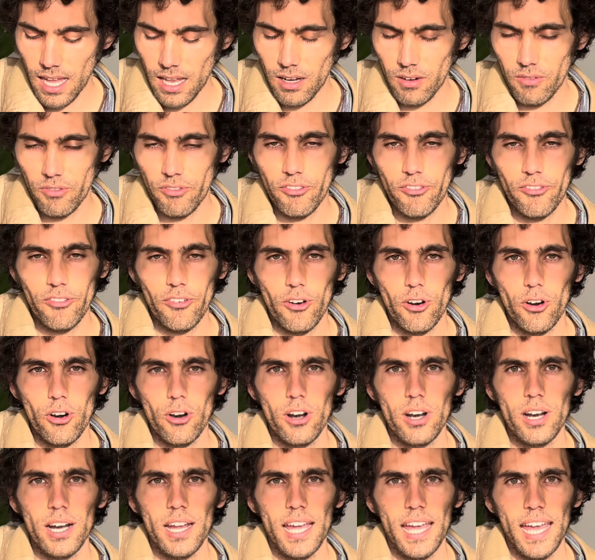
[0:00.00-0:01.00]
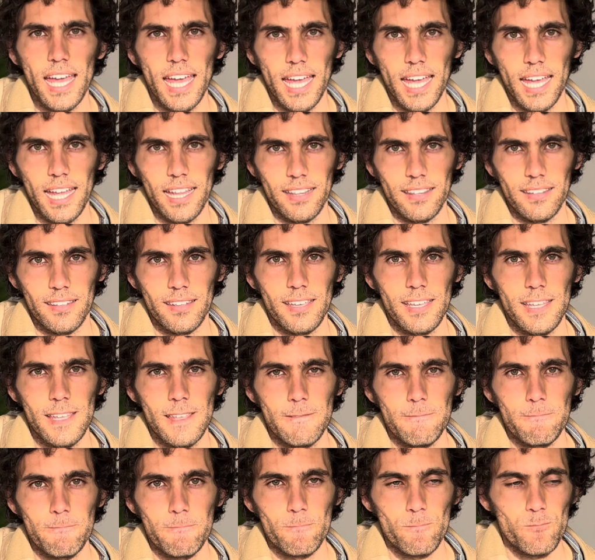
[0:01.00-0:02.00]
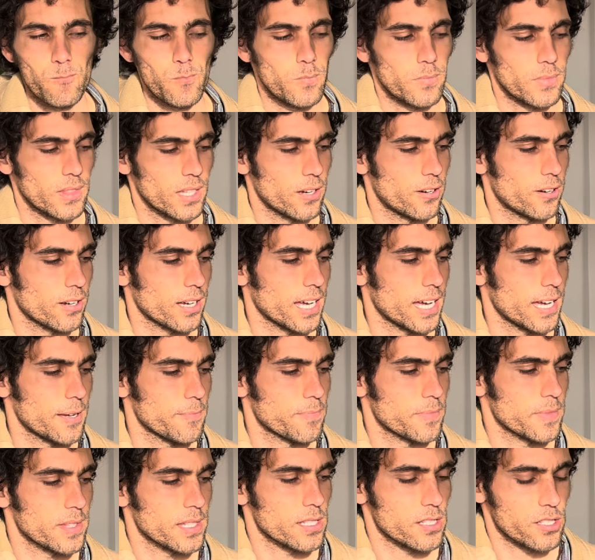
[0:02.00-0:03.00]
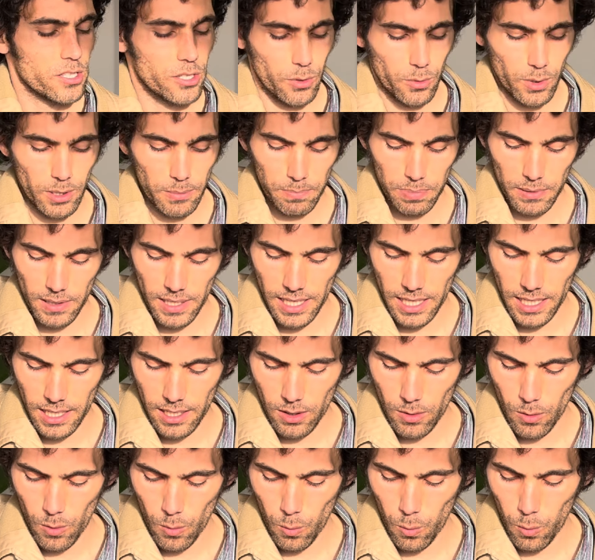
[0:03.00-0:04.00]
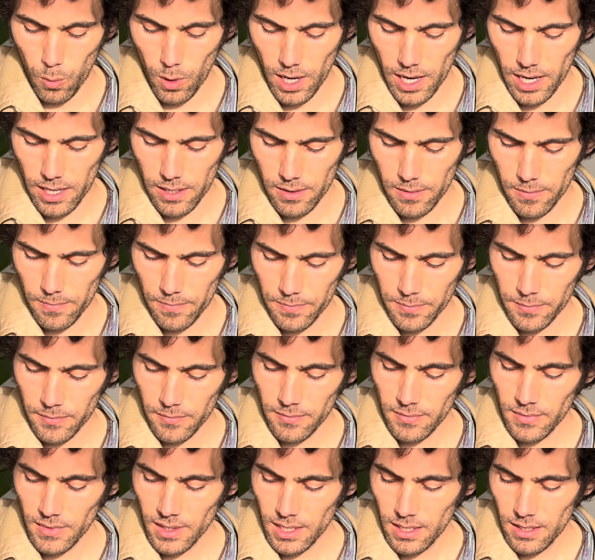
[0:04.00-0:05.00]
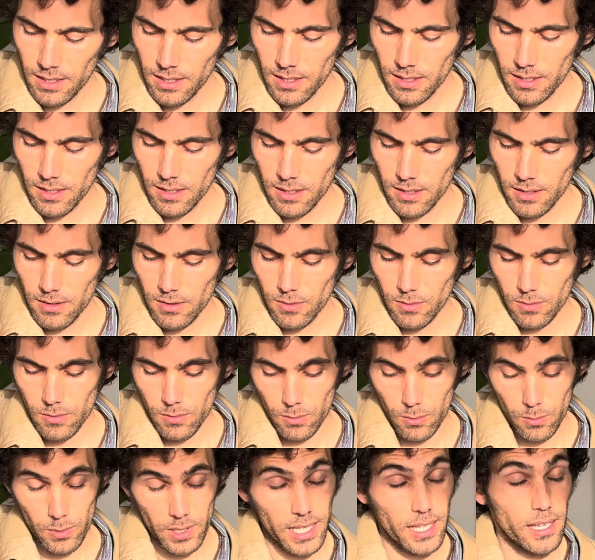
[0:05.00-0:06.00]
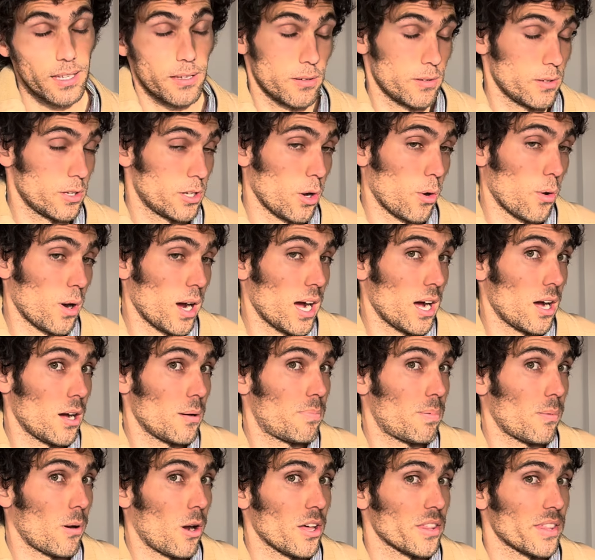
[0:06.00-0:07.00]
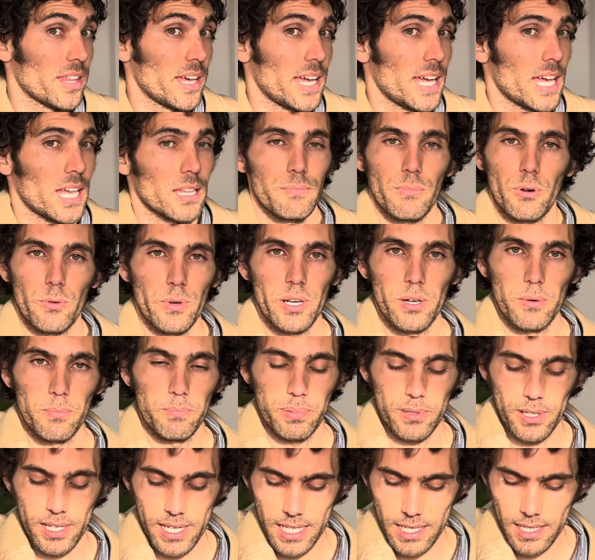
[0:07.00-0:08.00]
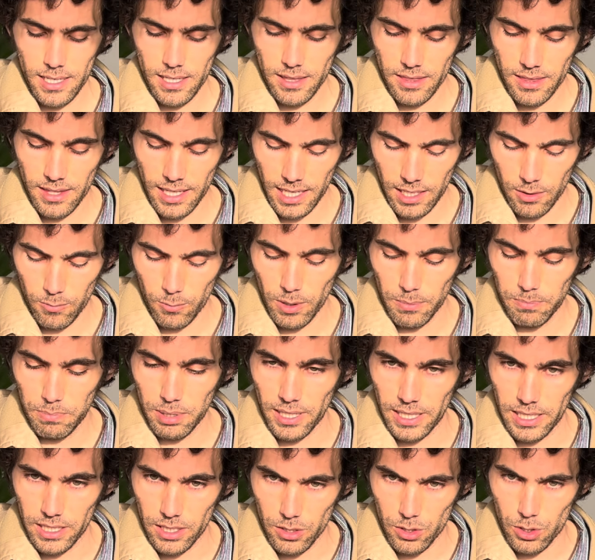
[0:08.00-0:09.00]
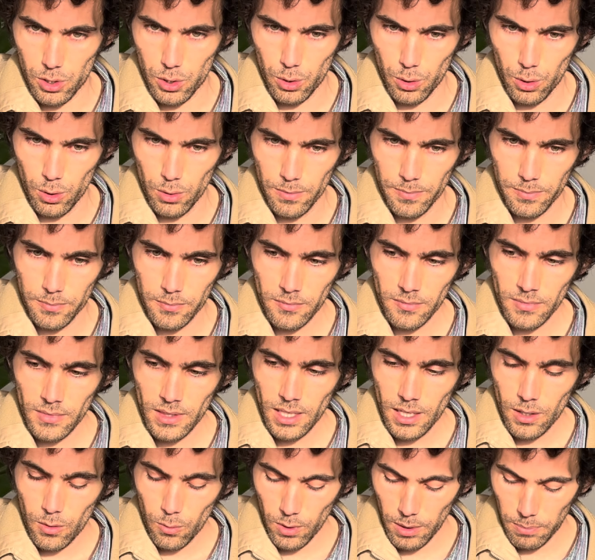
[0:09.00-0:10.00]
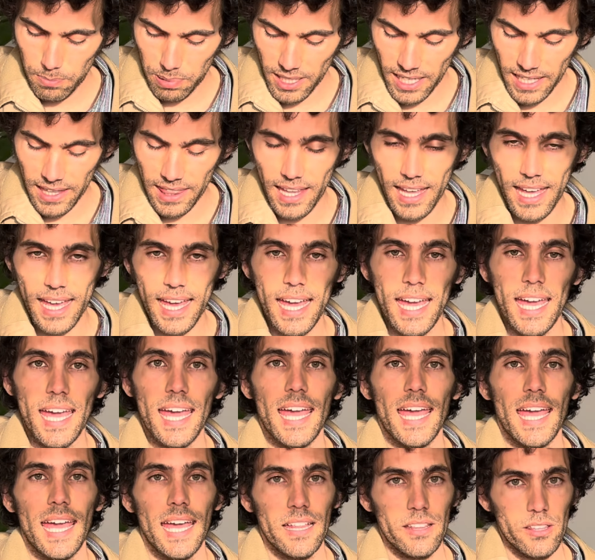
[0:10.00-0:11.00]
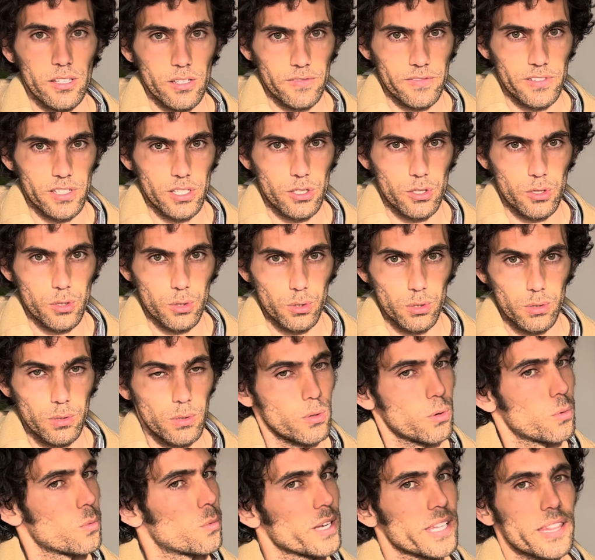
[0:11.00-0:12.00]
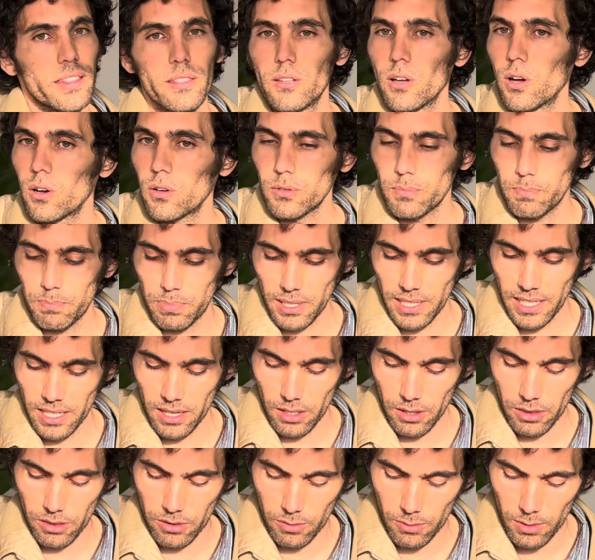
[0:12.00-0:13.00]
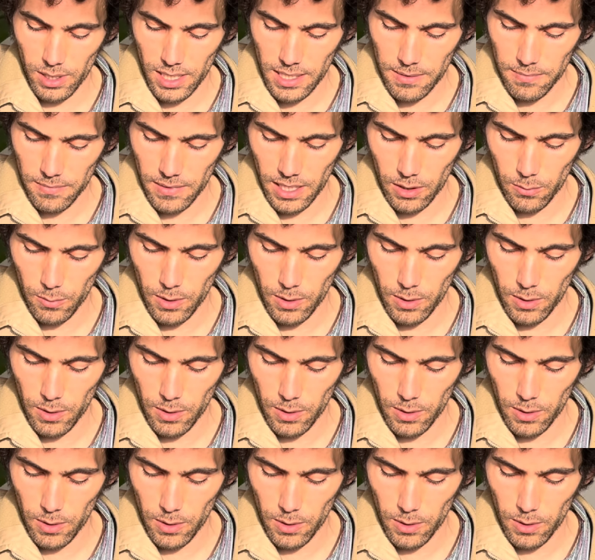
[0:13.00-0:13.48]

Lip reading: 4, and. Okay? So we play 1, we go up on the end but we don't play it, then we play the 2, we play the end of the 2, we don't play the 3, and